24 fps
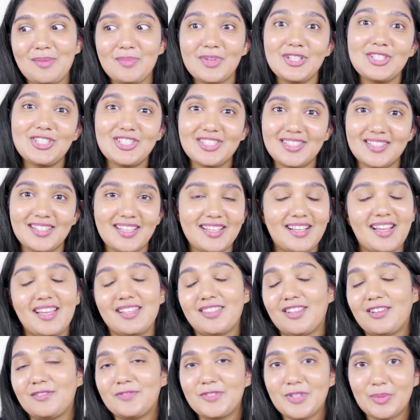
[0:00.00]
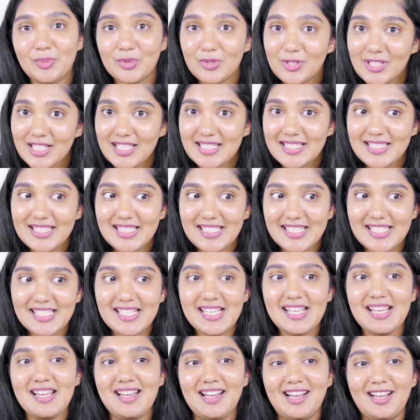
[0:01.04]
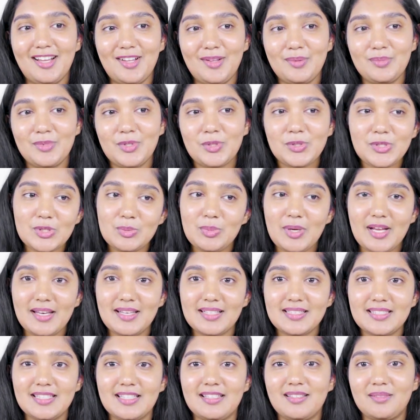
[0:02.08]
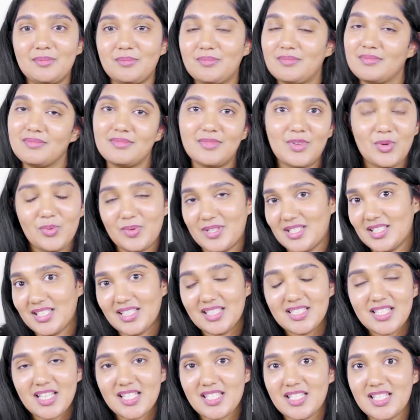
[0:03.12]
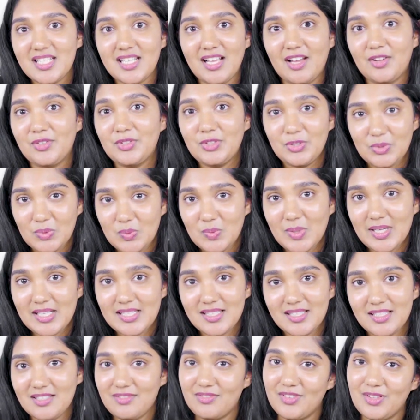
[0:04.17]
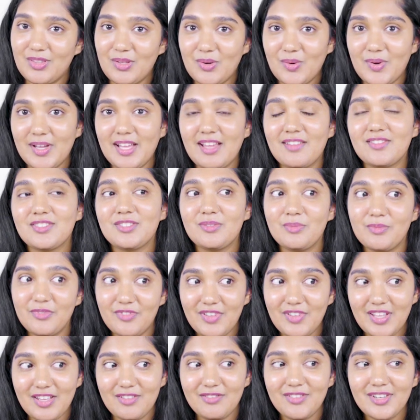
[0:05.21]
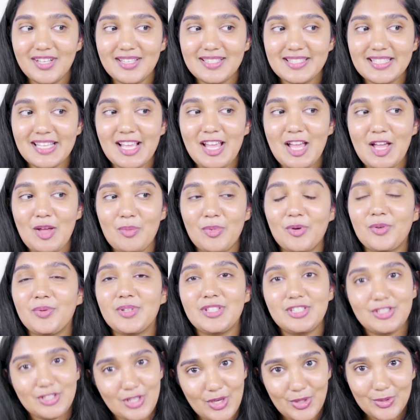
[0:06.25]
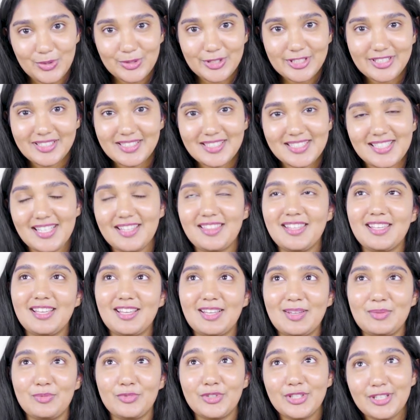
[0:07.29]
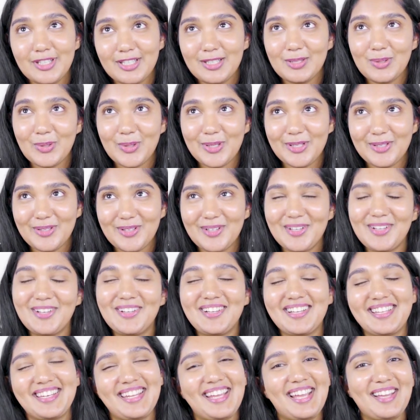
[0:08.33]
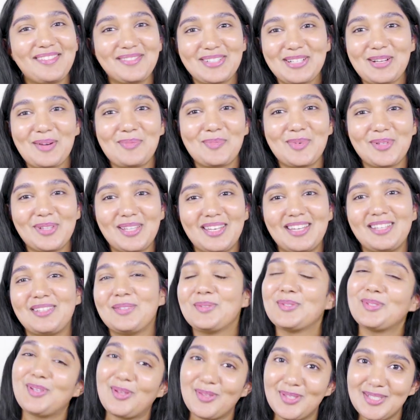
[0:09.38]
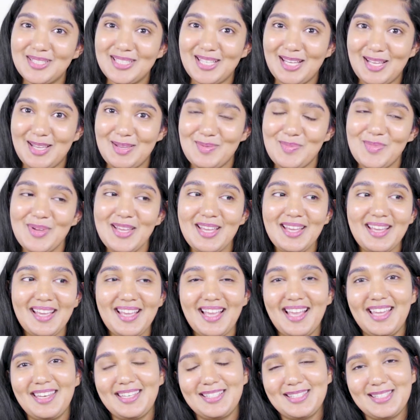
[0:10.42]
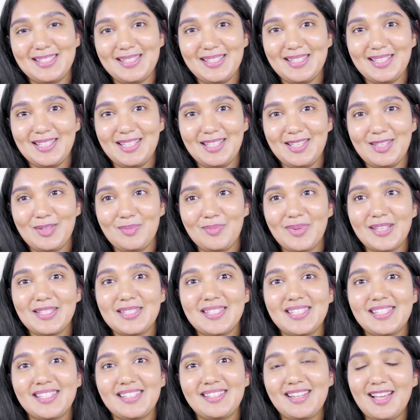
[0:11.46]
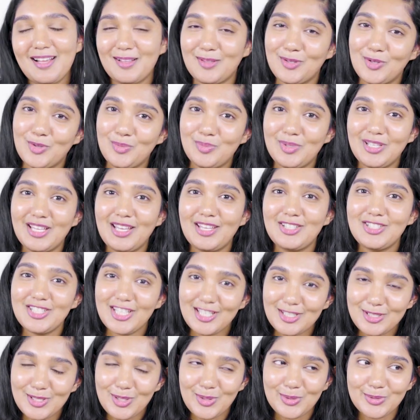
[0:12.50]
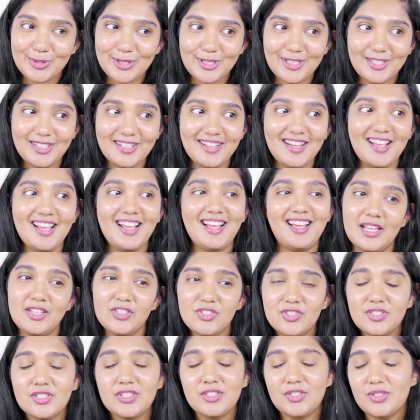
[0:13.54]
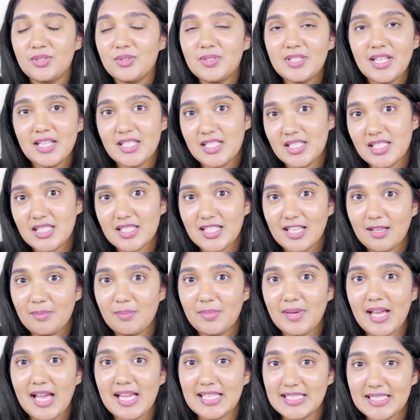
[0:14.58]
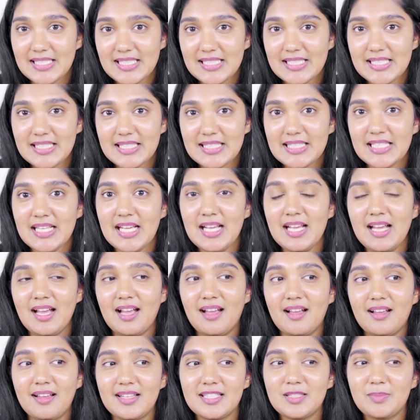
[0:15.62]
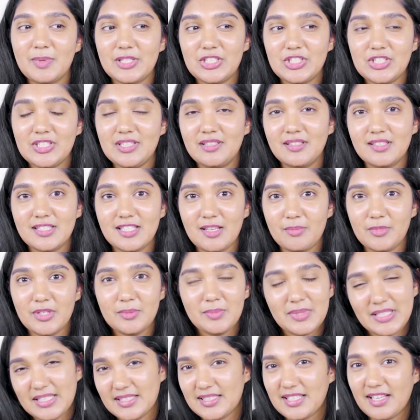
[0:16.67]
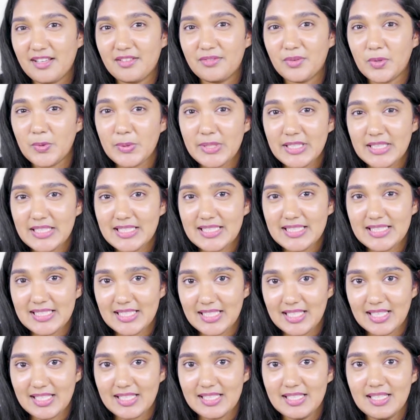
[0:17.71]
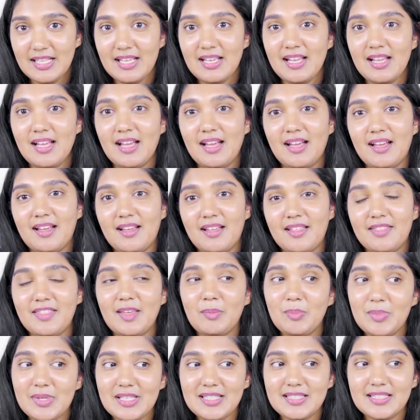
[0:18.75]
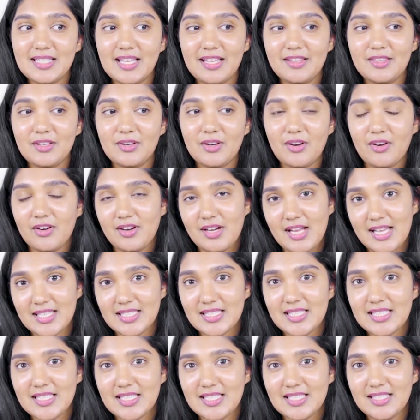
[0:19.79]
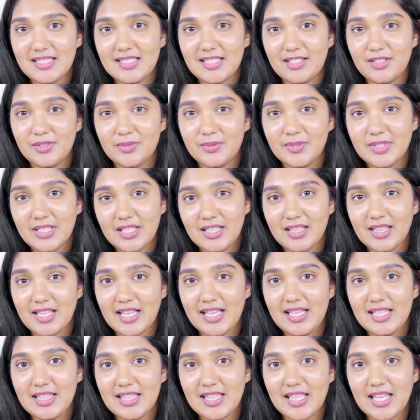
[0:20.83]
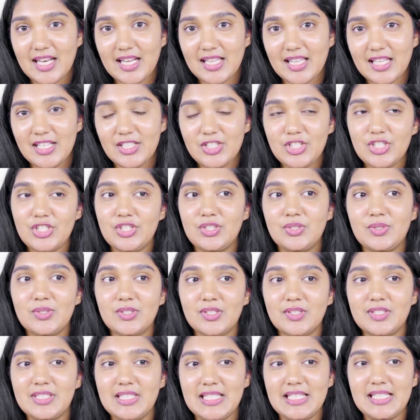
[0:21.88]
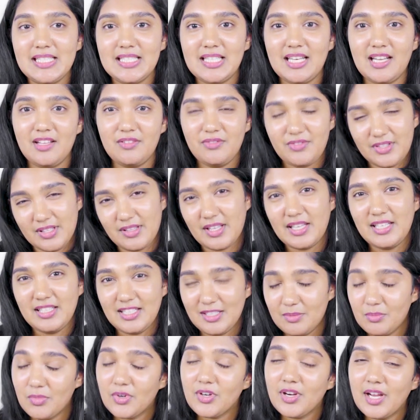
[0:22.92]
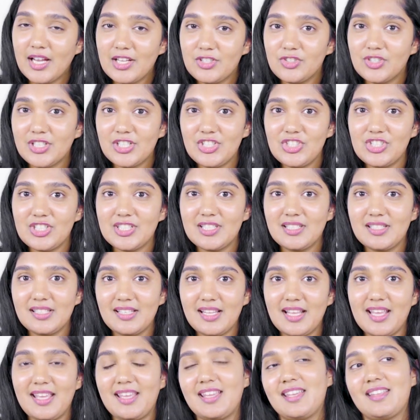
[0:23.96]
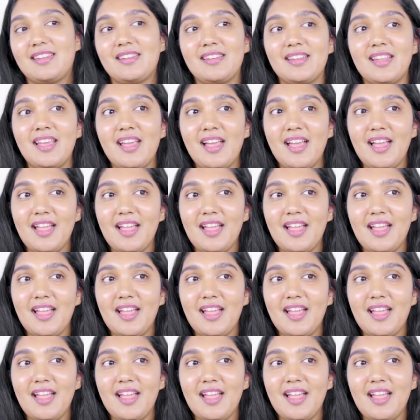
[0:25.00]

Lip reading: I mentioned I love double cleansing. Those are products that I'm always testing out new ones, even though I have some favorites. But with toners, I think I'm really loyal, and I have a couple that I use all the time. And it's the Benton Aloe BHA toner. I usually do tend to skip essence, especially in the summer because I have oily skin. That being said, there are essences that are really light that I like to use on days that I feel I need more hydration, and